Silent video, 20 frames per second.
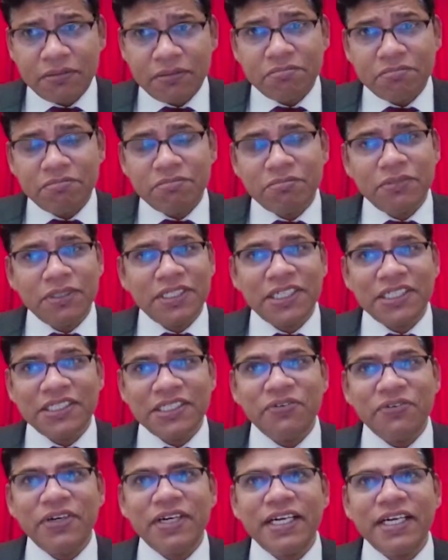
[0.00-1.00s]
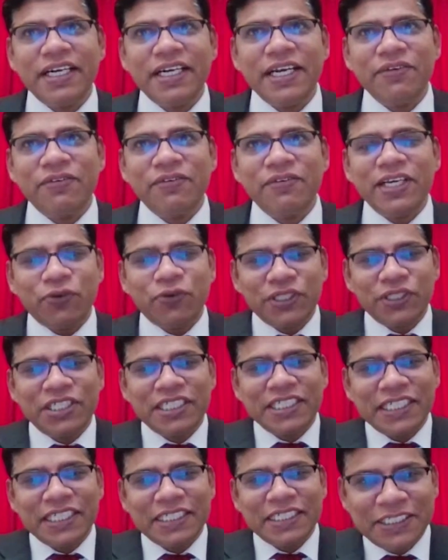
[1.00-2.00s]
Because every question
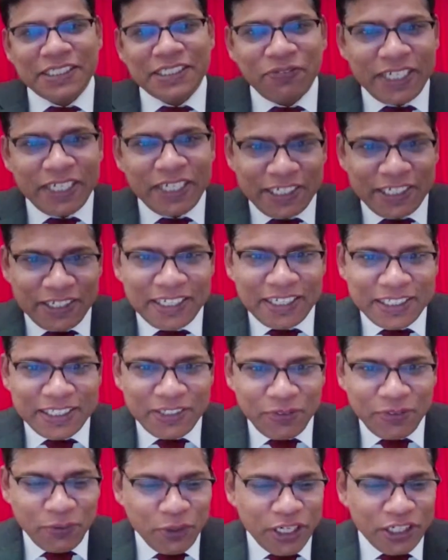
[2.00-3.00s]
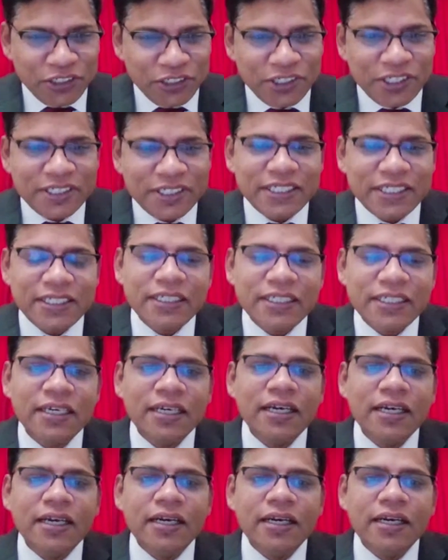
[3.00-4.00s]
consists of technology when we are talking.
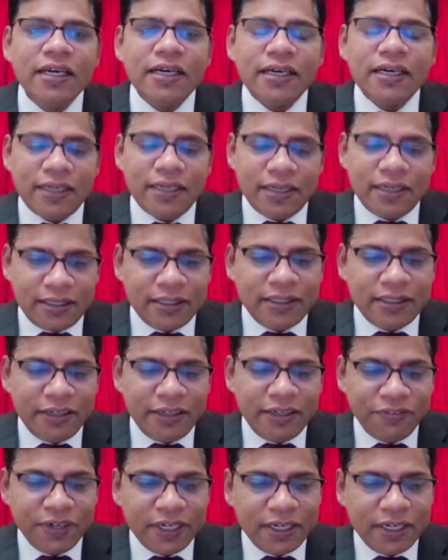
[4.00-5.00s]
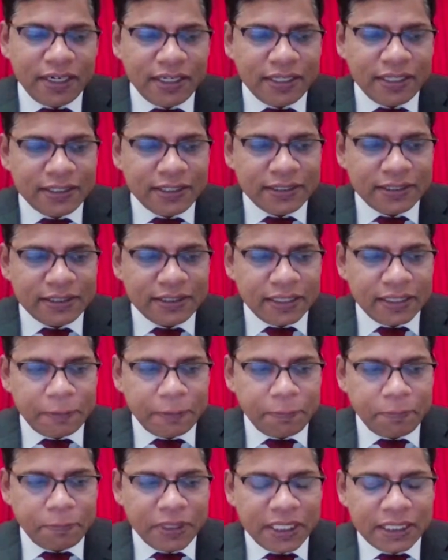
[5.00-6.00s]
Definitely this,
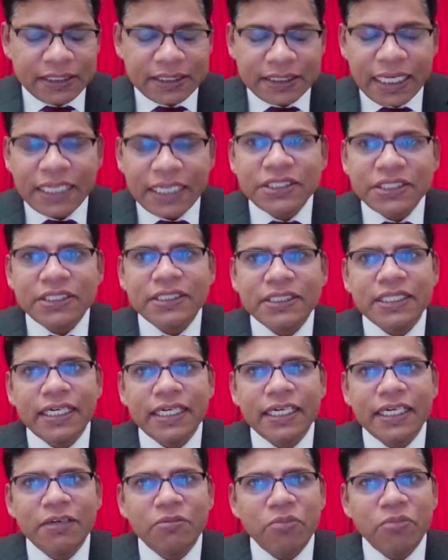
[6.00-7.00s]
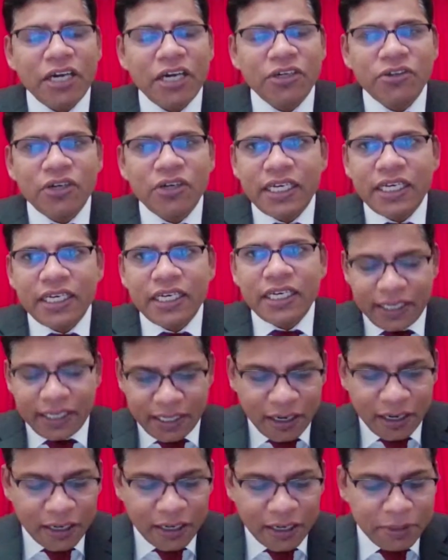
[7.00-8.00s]
because sanction screening manually
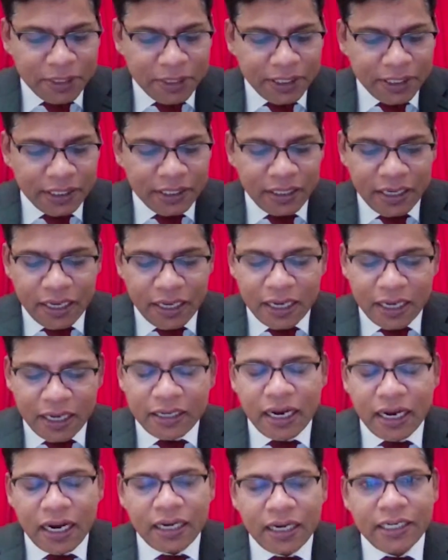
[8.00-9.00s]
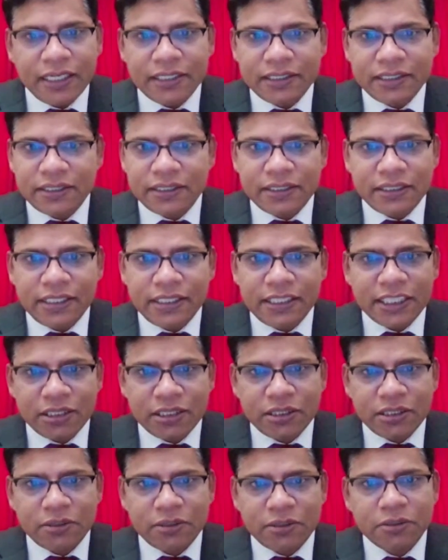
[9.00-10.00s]
cannot be done and it is tedious
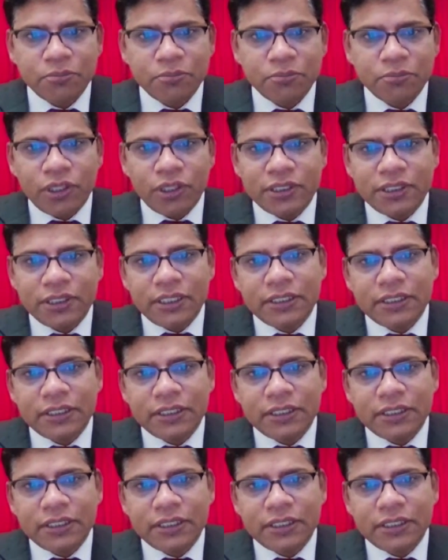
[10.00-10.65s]
process.